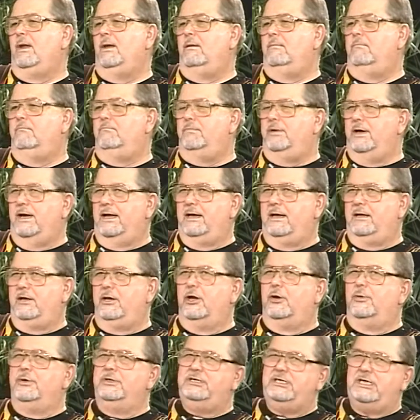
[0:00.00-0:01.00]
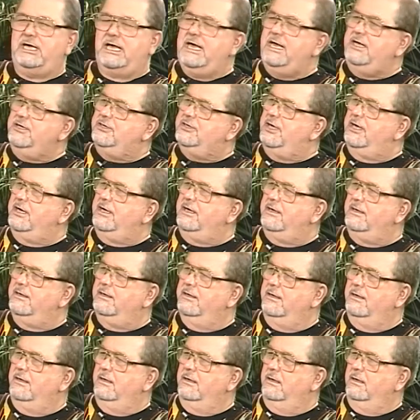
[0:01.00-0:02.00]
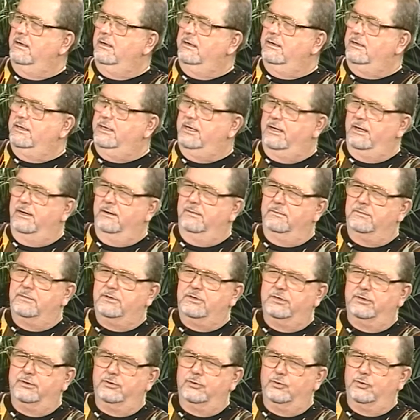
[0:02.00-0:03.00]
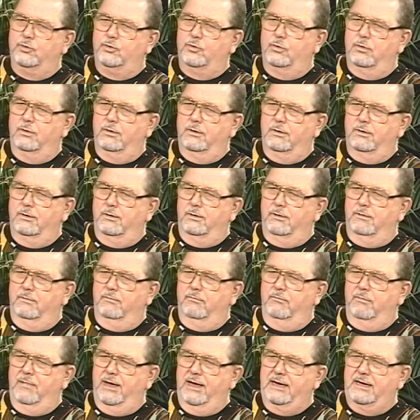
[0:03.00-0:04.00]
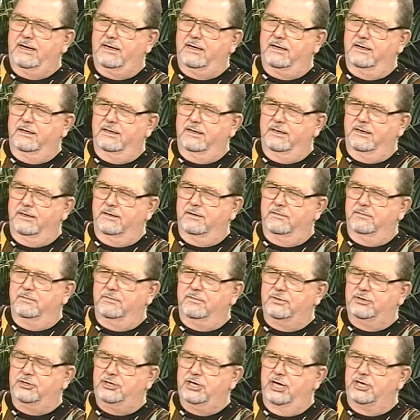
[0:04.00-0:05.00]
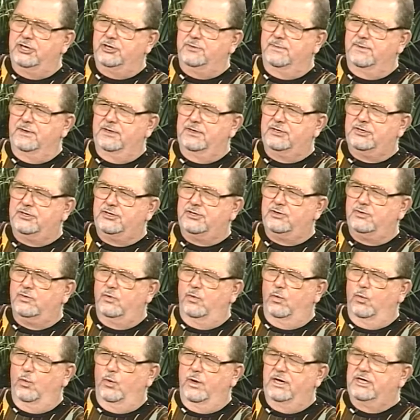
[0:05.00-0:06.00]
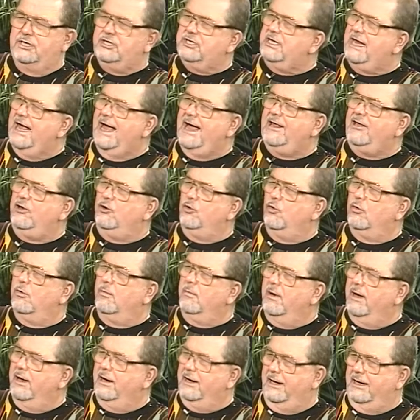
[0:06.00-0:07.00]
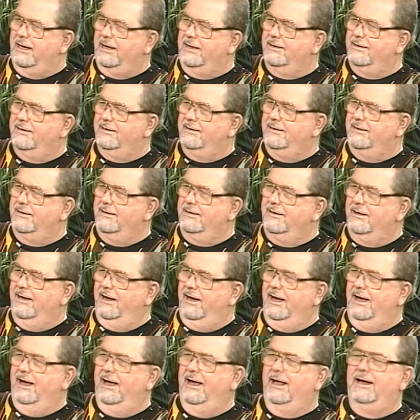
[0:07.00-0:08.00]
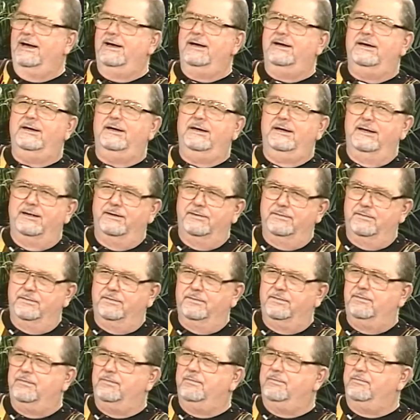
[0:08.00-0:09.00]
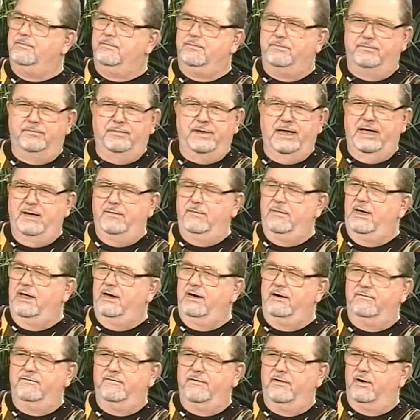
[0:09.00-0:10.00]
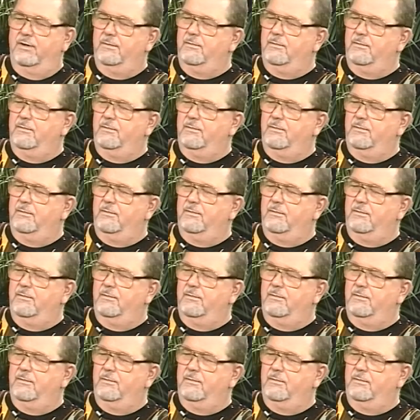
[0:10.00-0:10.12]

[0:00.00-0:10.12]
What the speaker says: but, you know, it's easy, Tim, to make judgments when it's not your money. And they made it very